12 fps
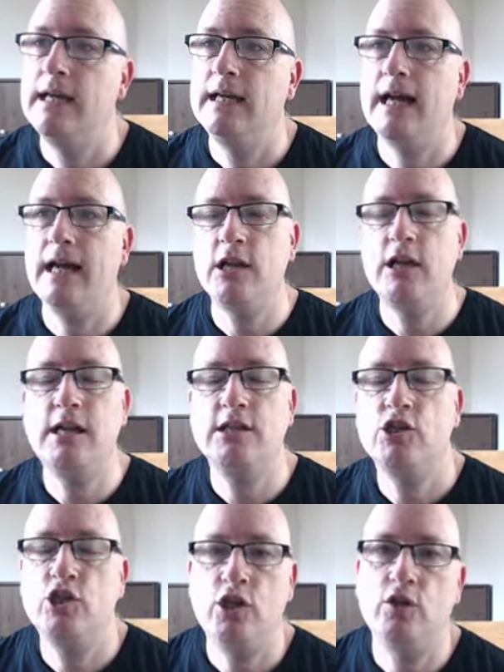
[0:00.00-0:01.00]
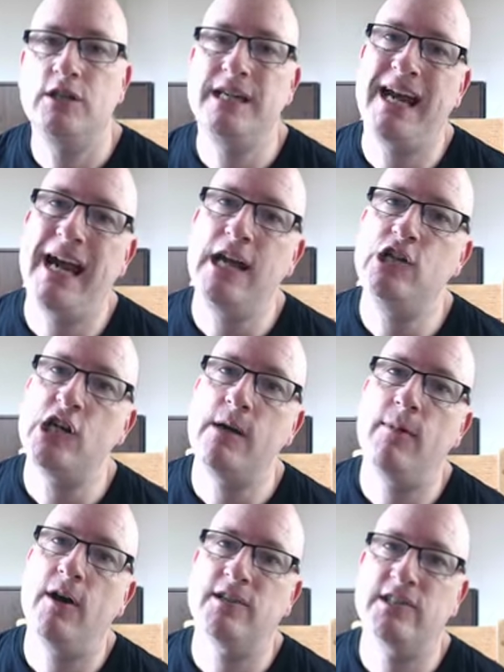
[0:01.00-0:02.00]
and you need to choose the
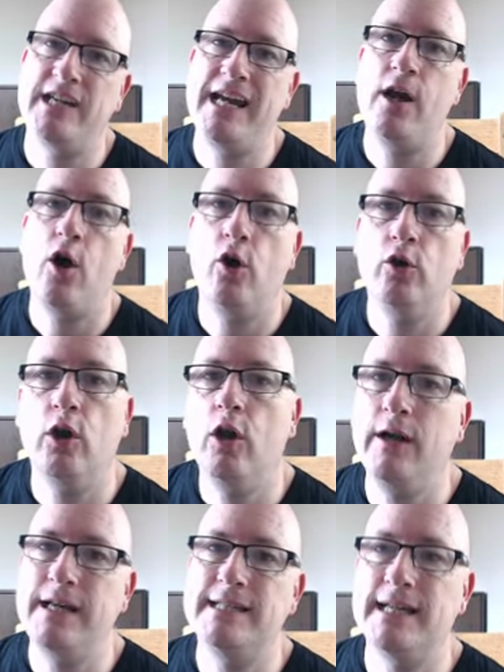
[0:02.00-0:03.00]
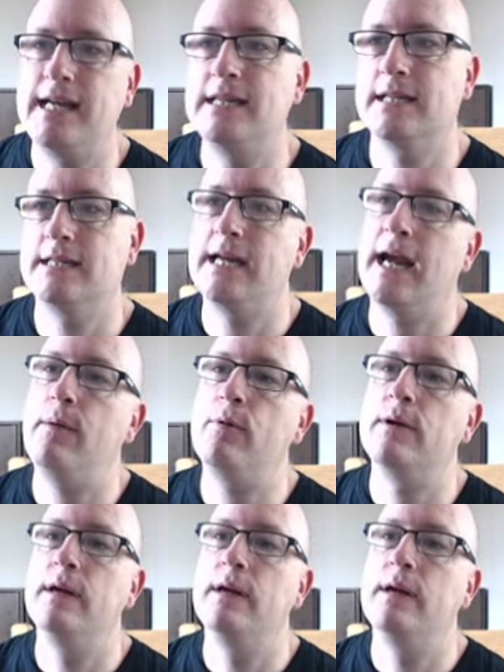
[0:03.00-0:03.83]
HMRC online data tab,